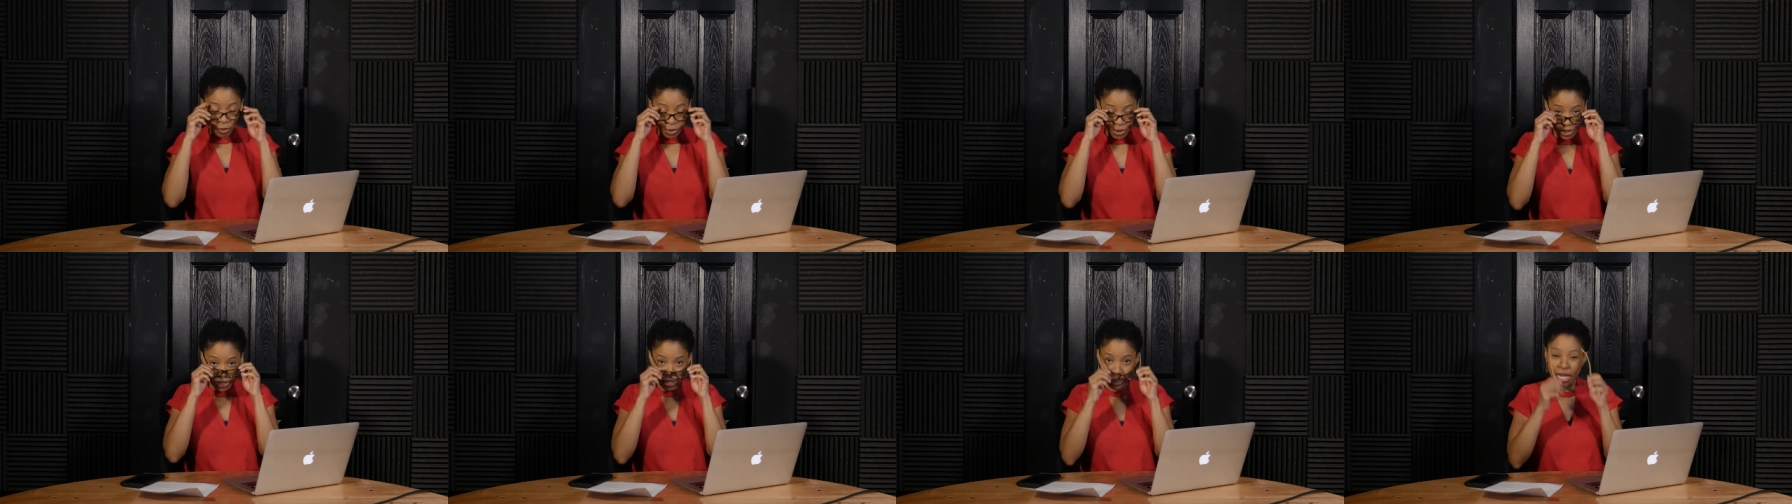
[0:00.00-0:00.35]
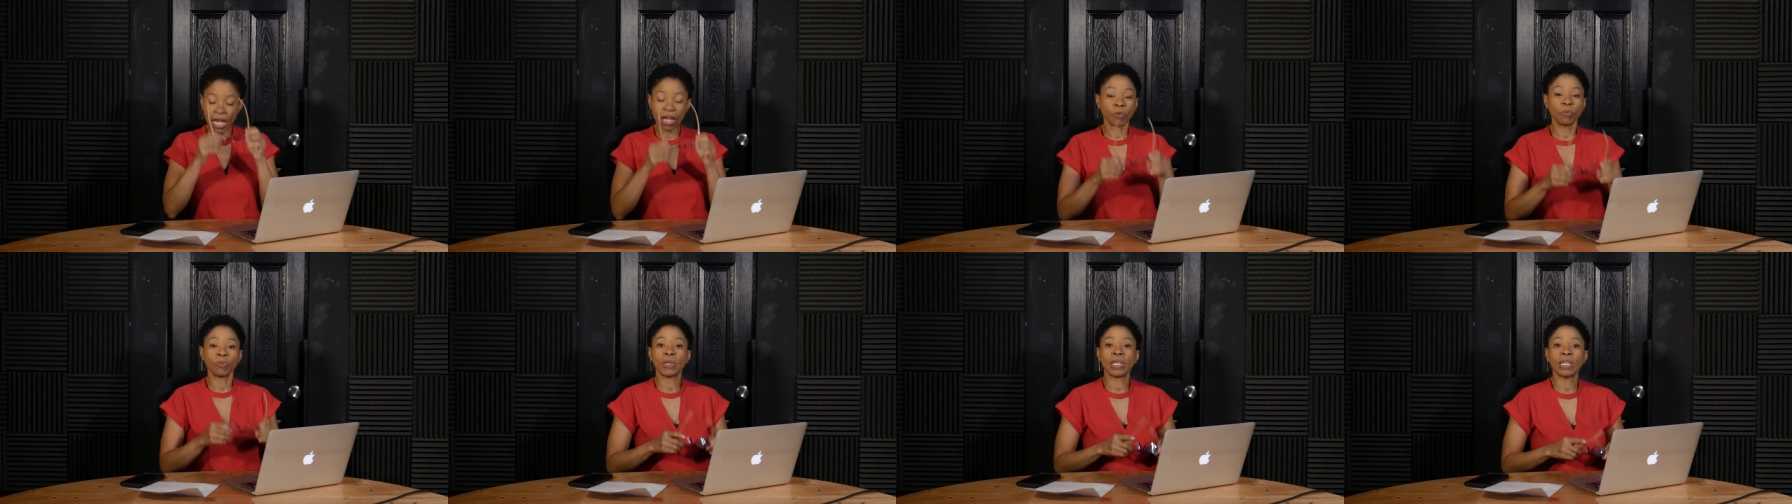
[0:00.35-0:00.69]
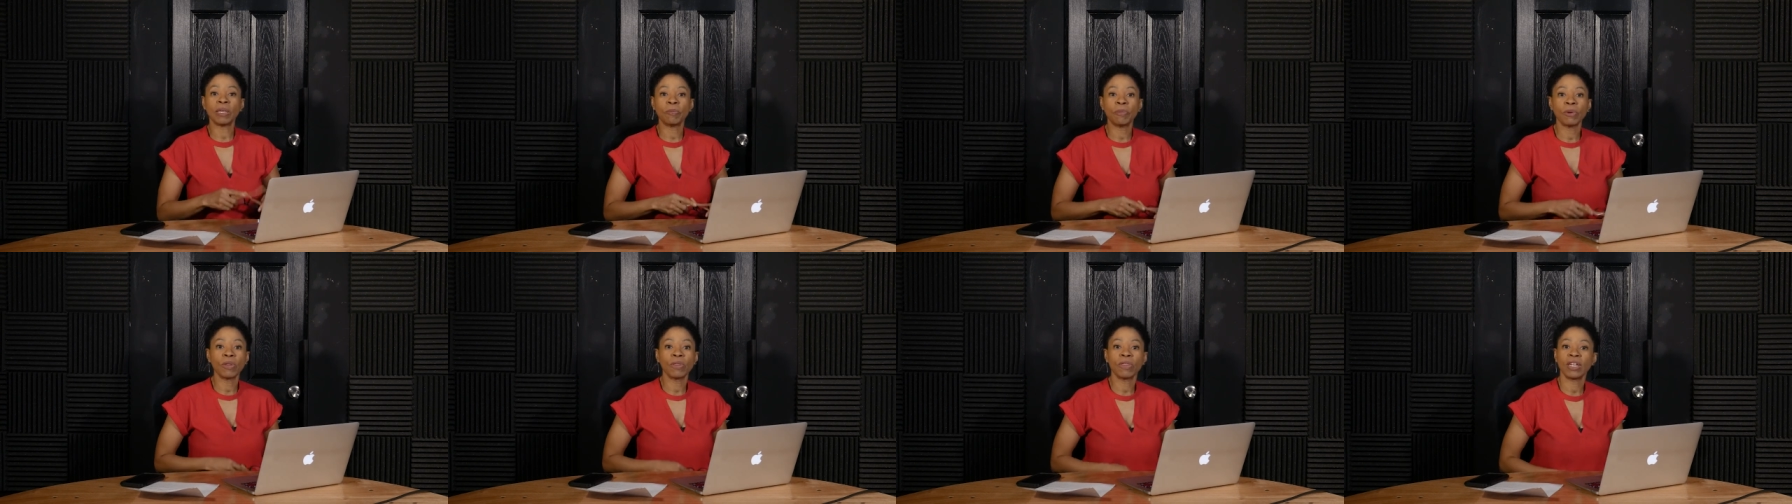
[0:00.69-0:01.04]
puts out
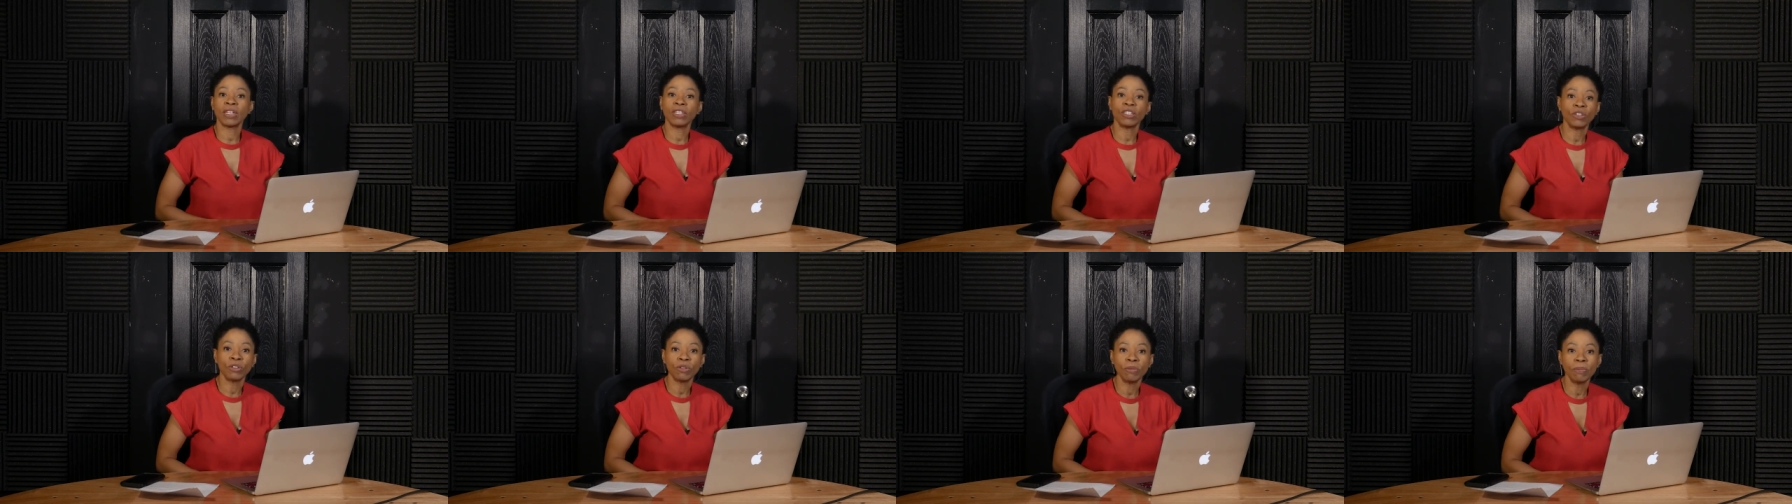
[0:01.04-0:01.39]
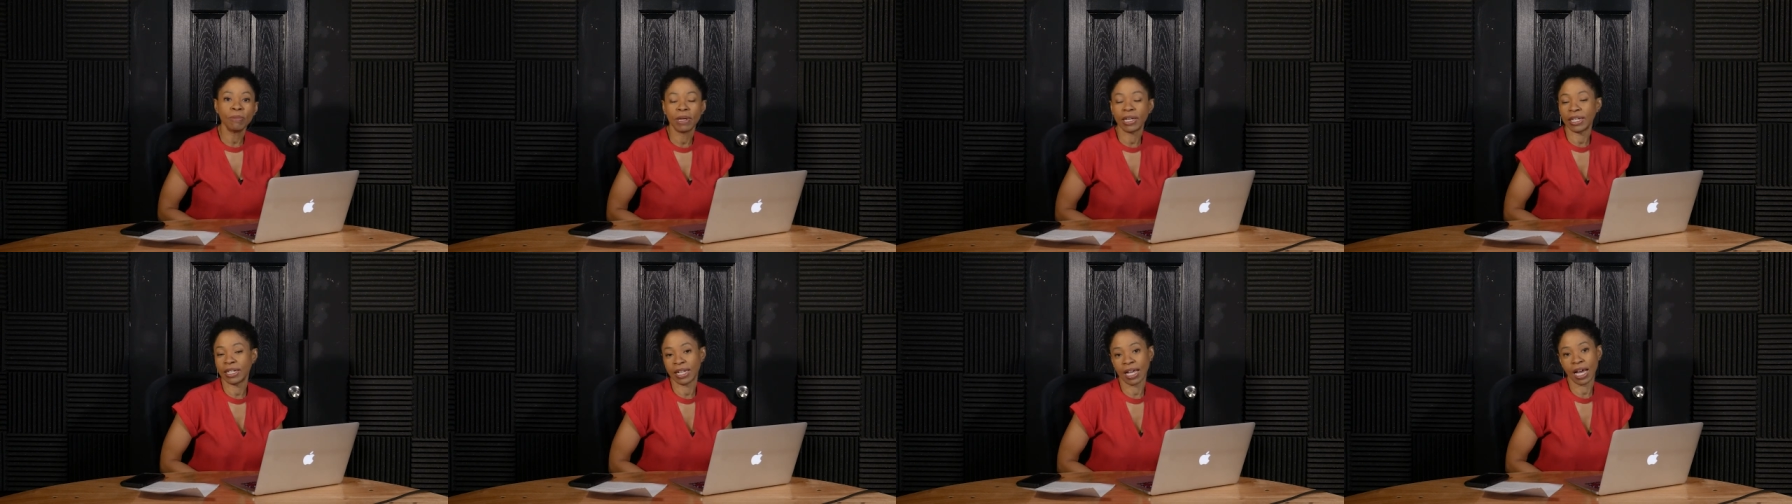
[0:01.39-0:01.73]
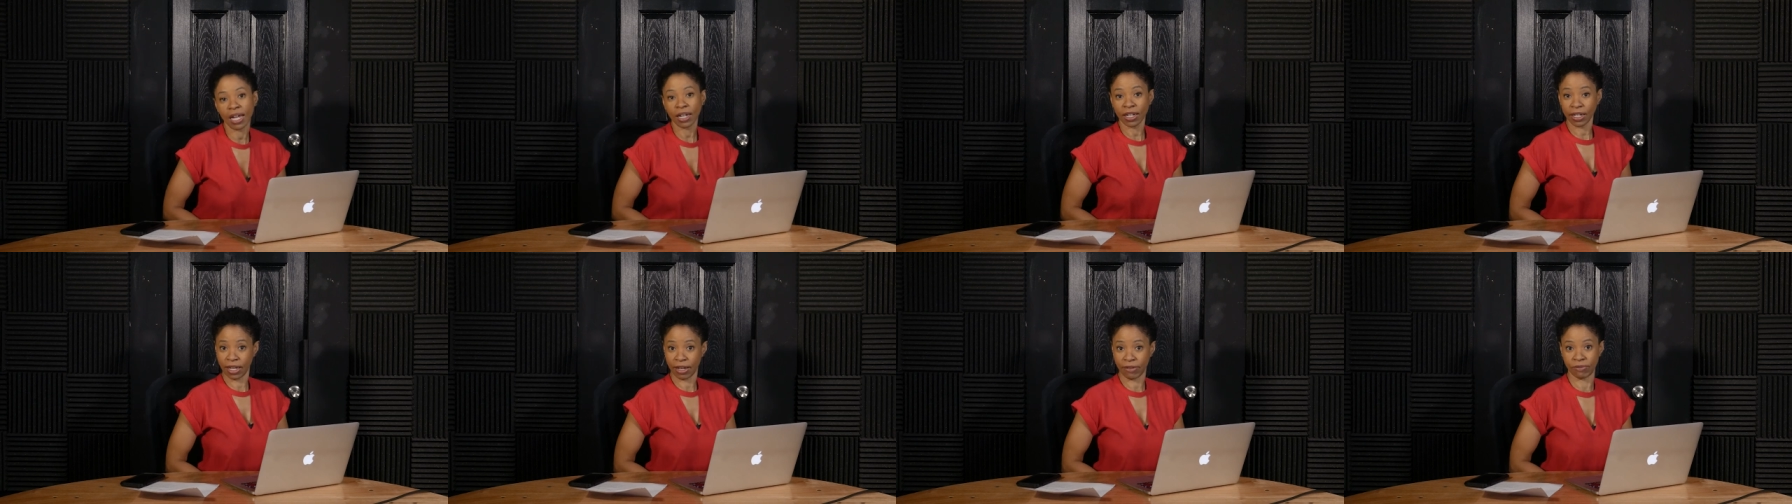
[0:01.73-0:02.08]
people that you may
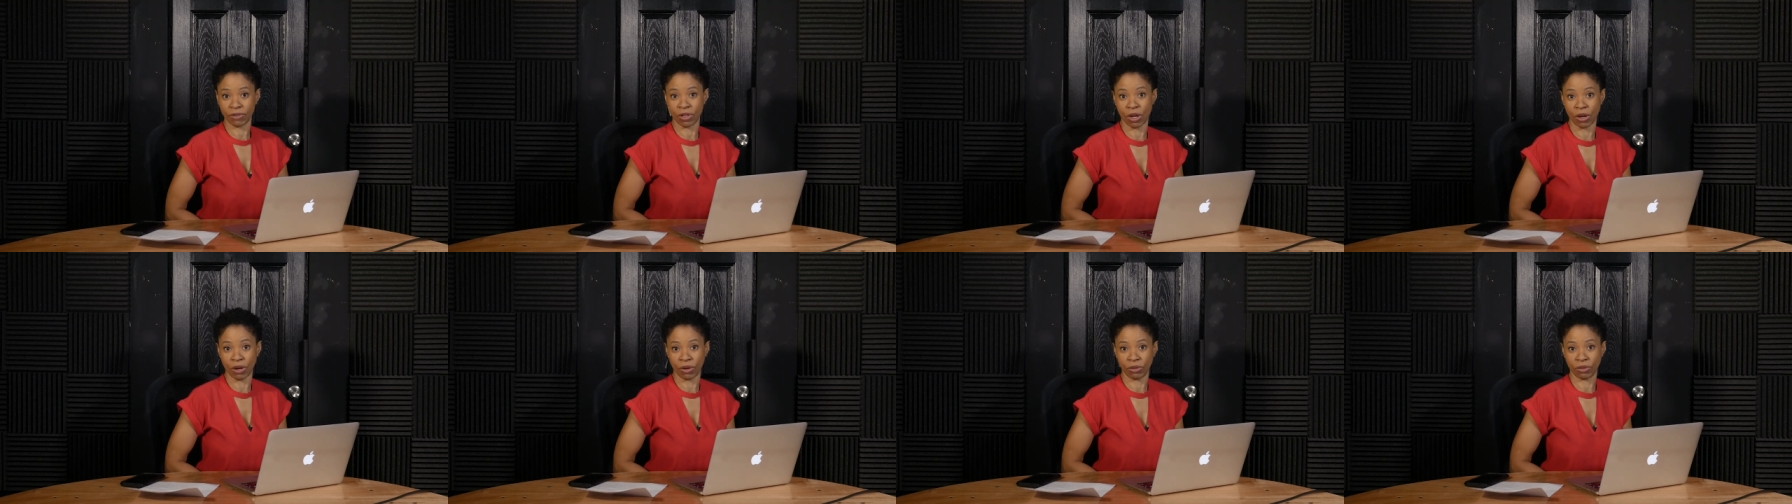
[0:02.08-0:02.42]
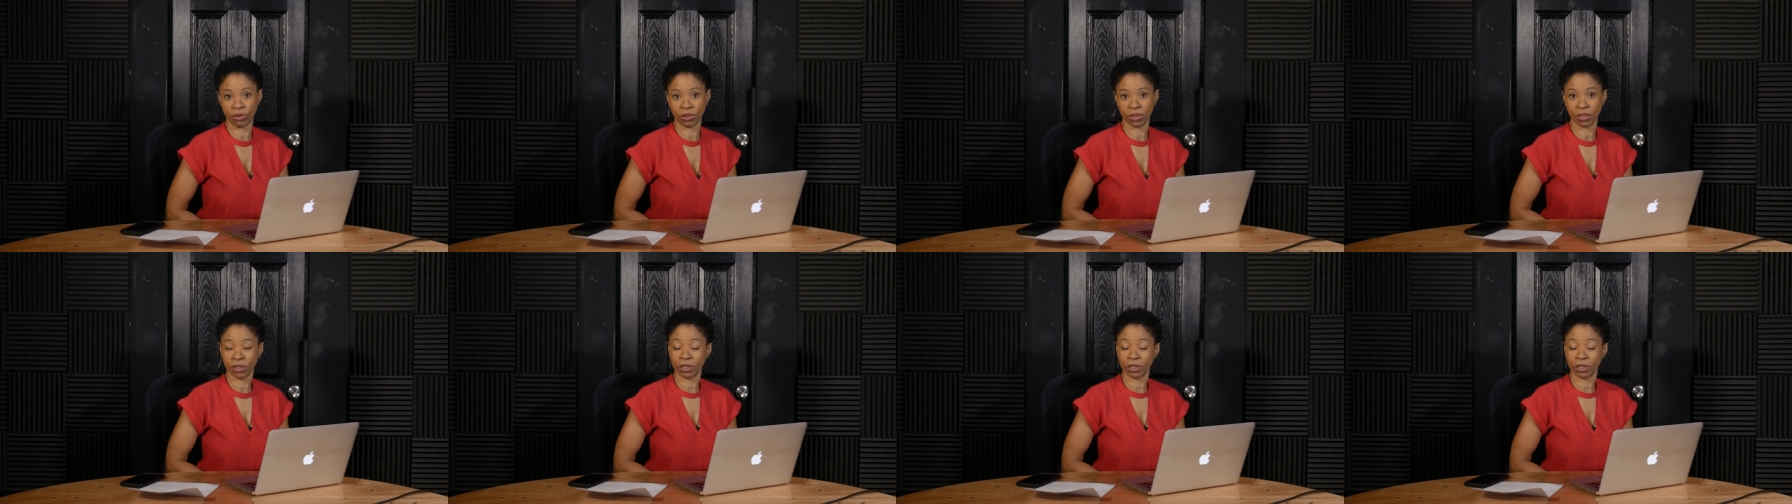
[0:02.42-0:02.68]
not have known,